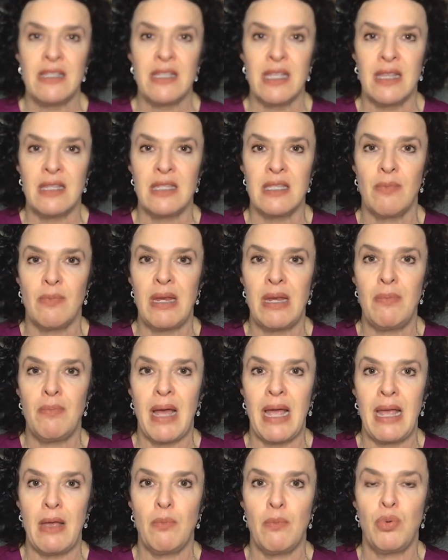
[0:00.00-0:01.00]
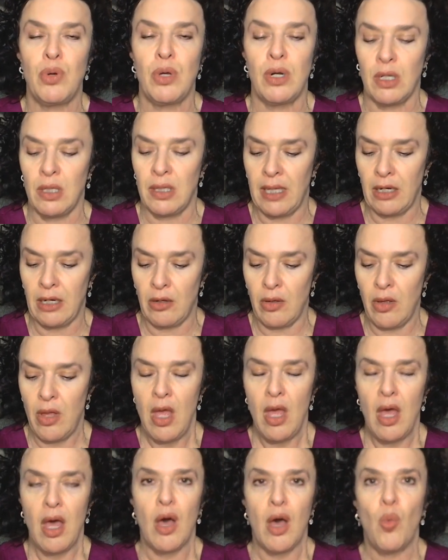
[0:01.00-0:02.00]
and somebody might put a little
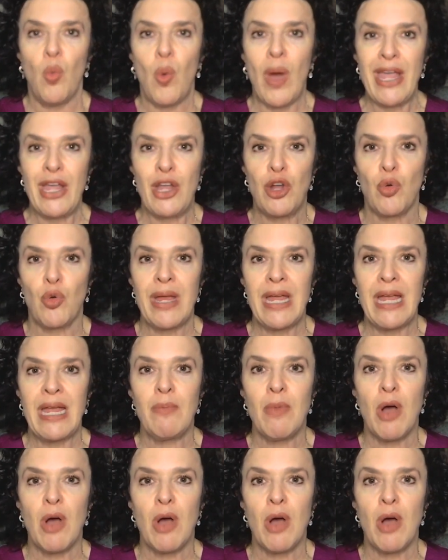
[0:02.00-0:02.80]
a white cream